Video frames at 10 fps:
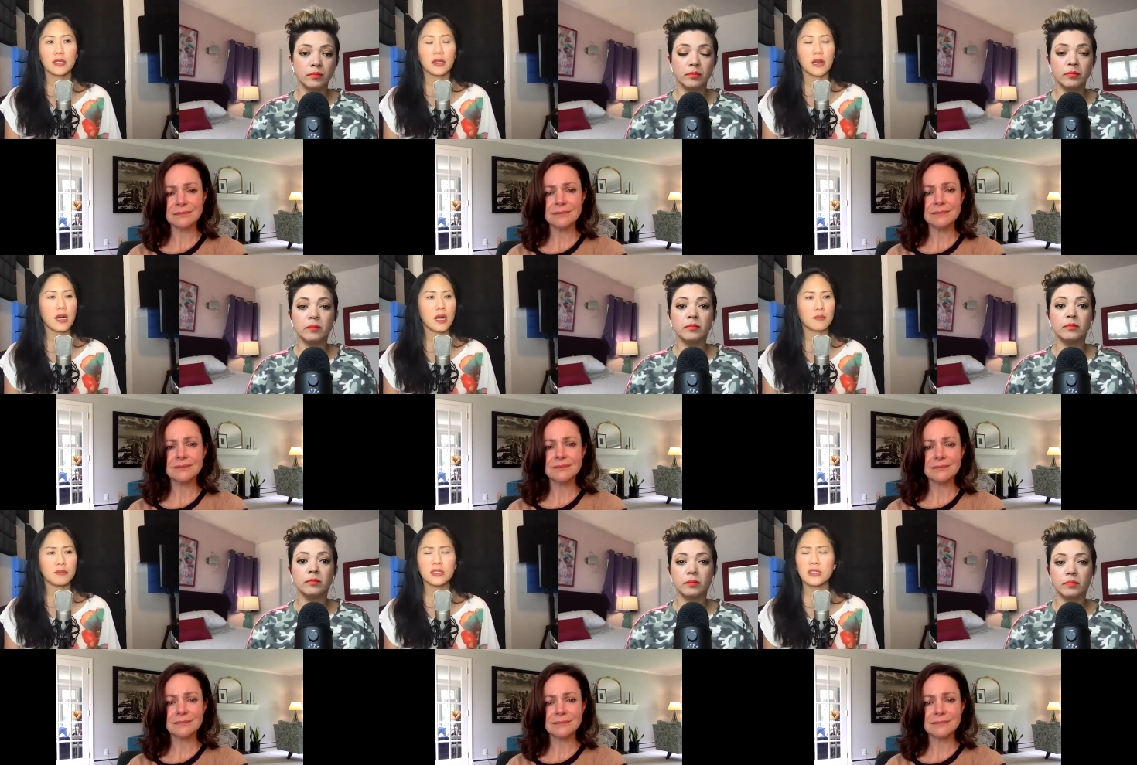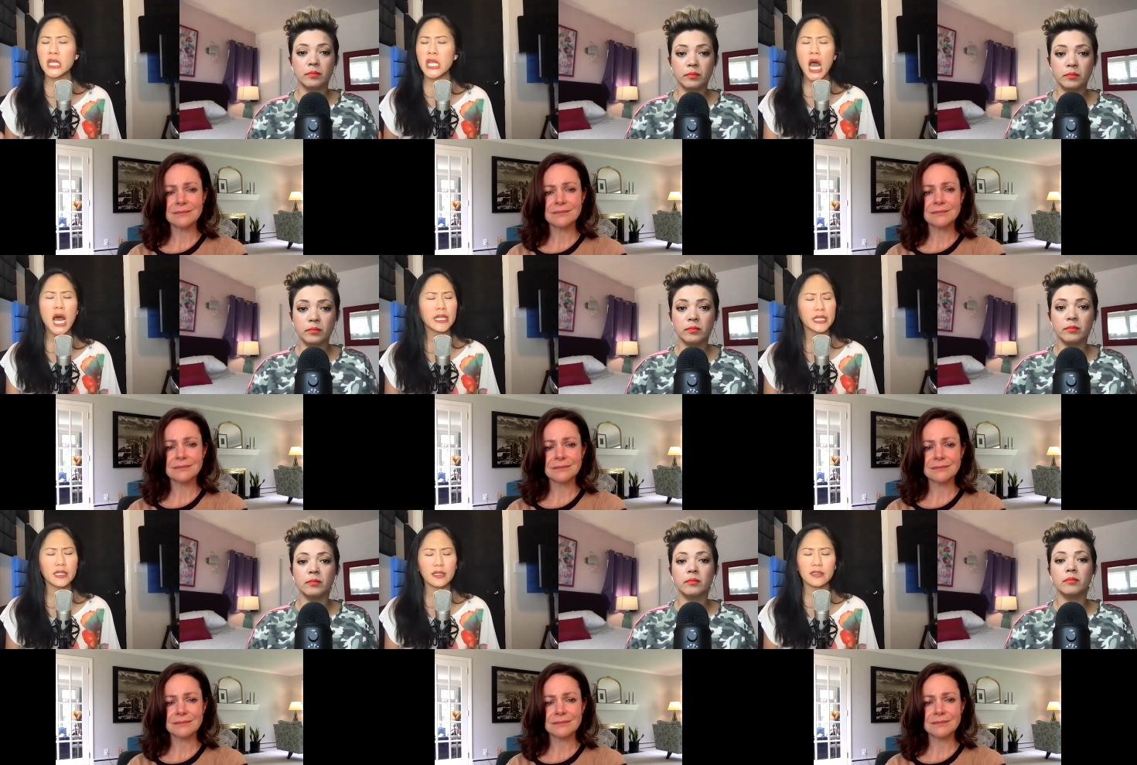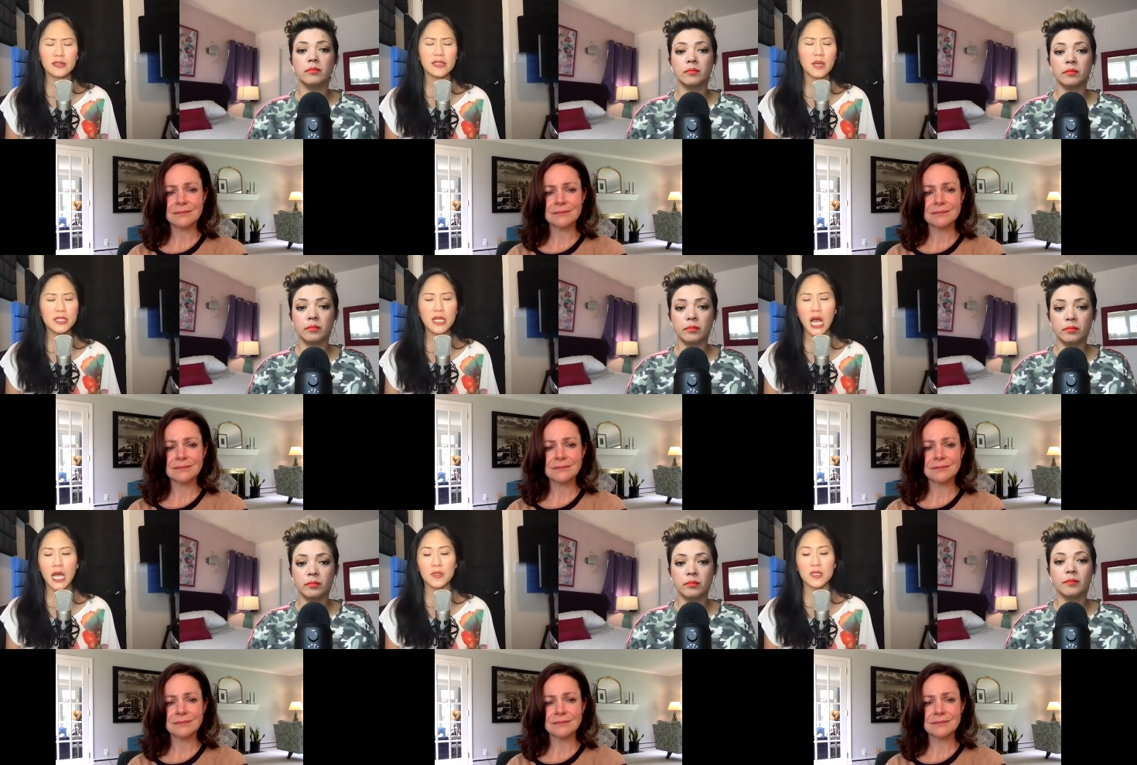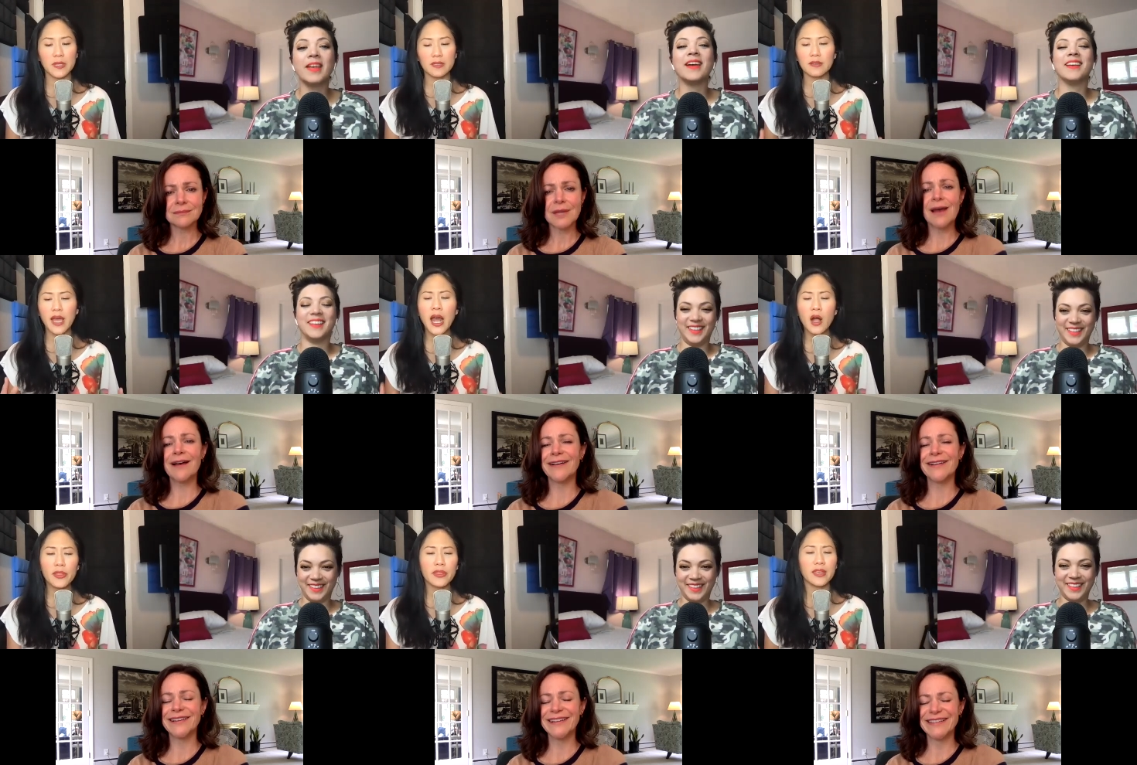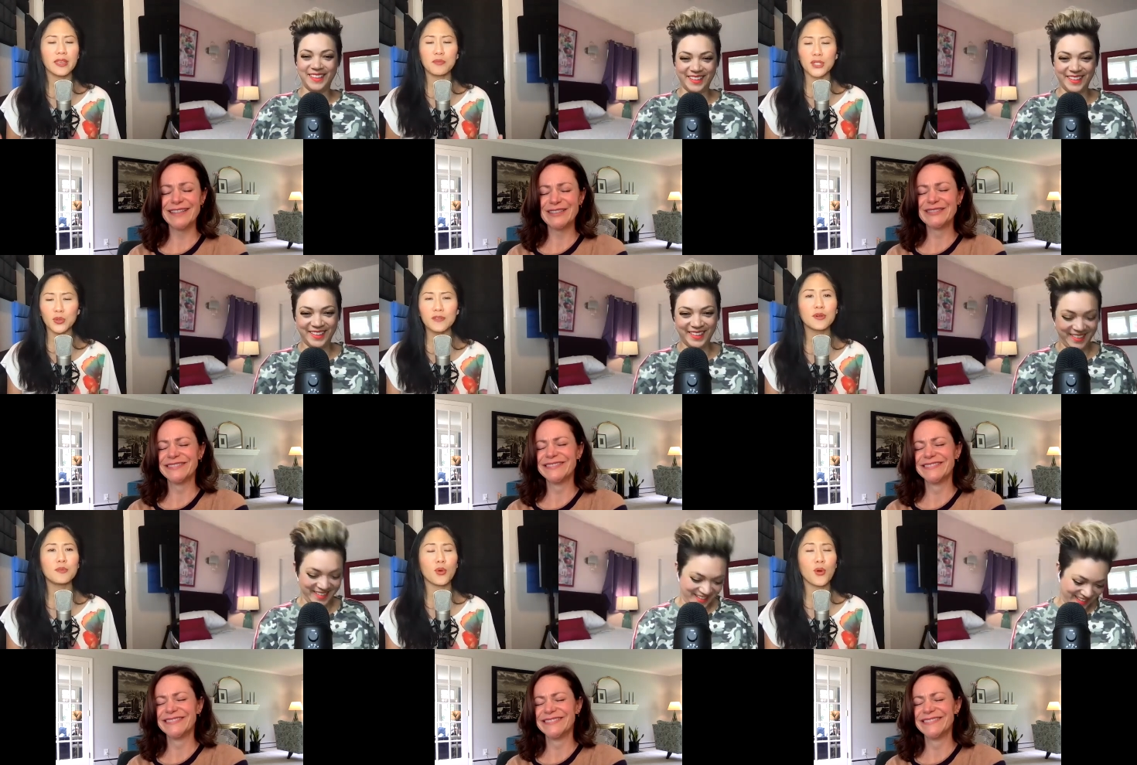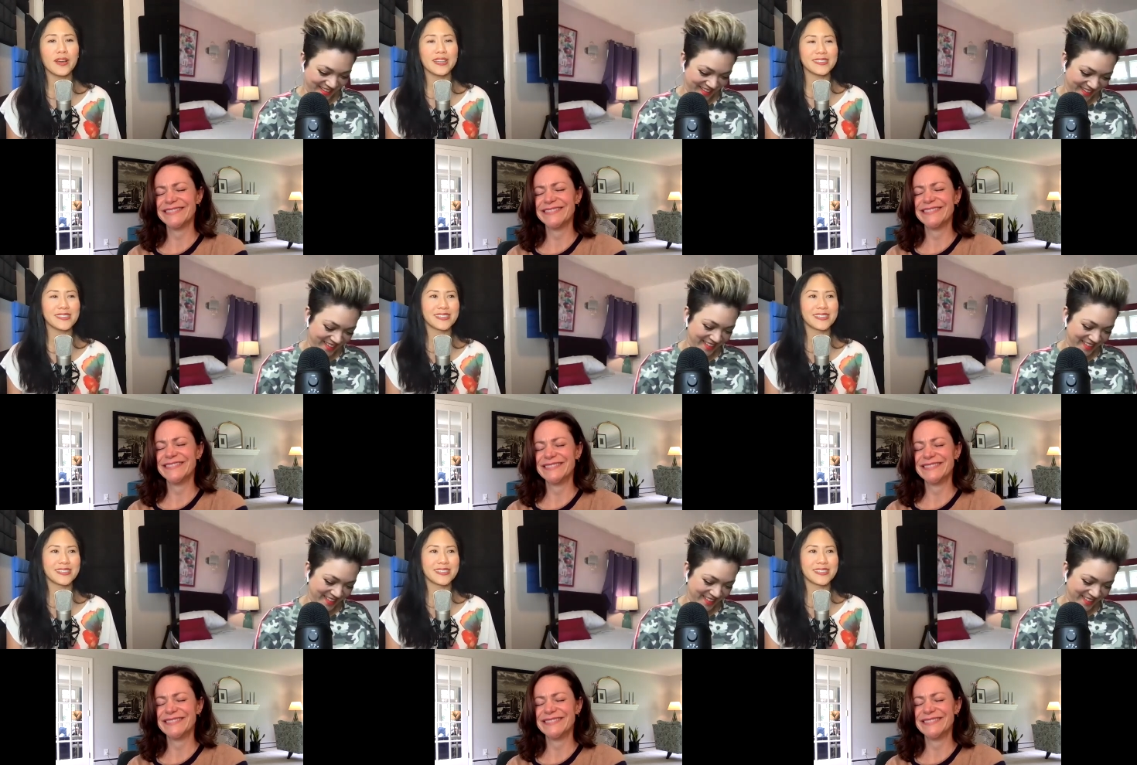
Speaker 1: Um, naughty sometimes, but healthy, beautiful boys.